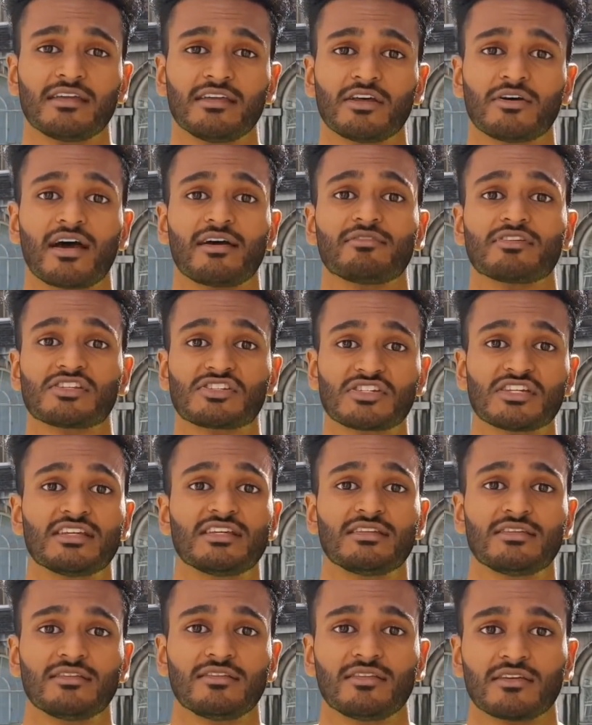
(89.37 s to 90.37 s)
you know, having
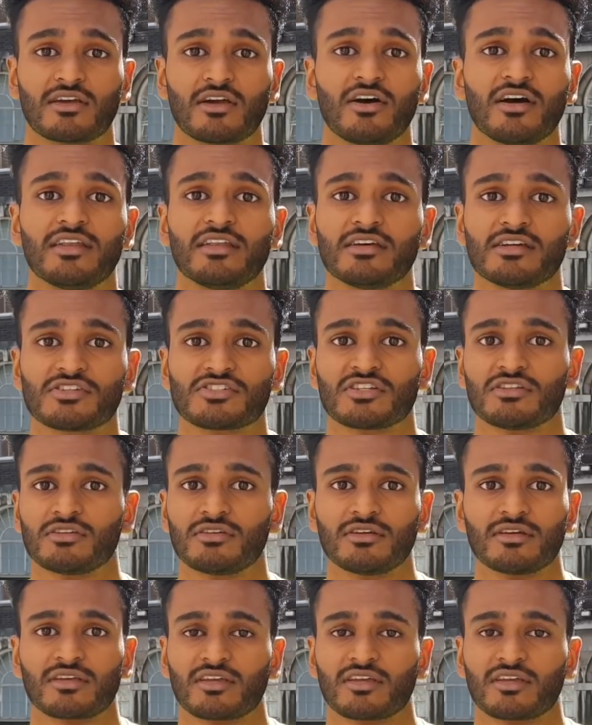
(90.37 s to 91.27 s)
seen the kindness and the